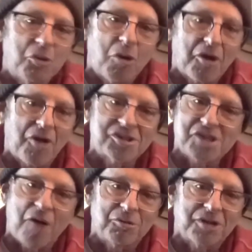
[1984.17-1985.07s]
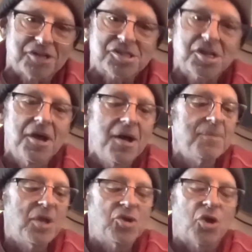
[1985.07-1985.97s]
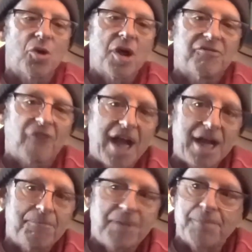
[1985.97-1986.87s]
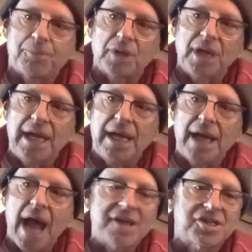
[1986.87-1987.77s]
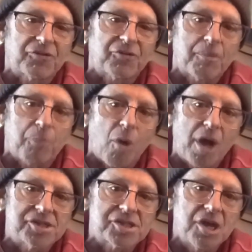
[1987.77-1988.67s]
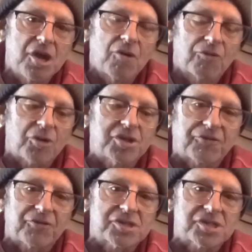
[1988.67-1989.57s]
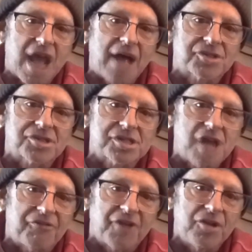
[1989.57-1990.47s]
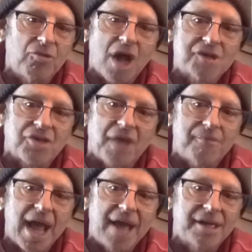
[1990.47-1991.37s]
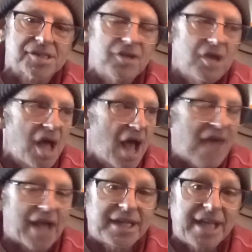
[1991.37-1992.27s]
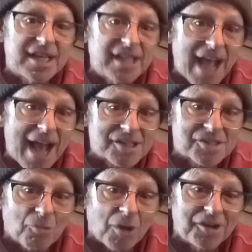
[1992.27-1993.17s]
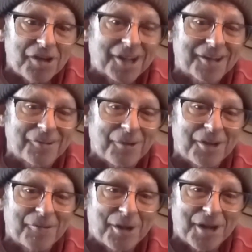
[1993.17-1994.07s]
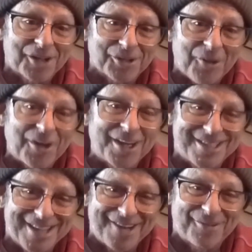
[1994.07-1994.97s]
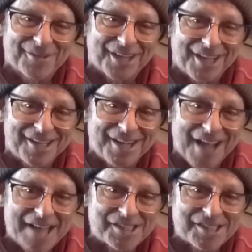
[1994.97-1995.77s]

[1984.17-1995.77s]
revenue on all these outlets, you're inviting people in at different points for different styles of stuff. And you watch how that Manning stuff and that kid cast, what Nick, what what Nickelodeon did with the kid